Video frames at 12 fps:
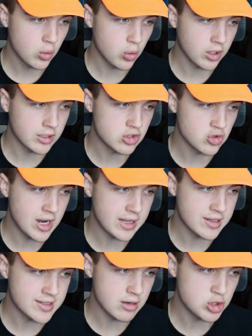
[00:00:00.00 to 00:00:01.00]
We're going to drag
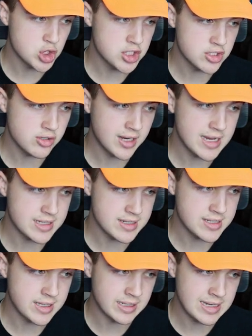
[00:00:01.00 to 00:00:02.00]
this out just so you guys can
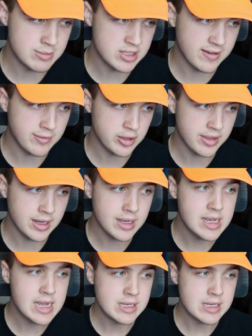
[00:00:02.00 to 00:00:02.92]
see the names of everything.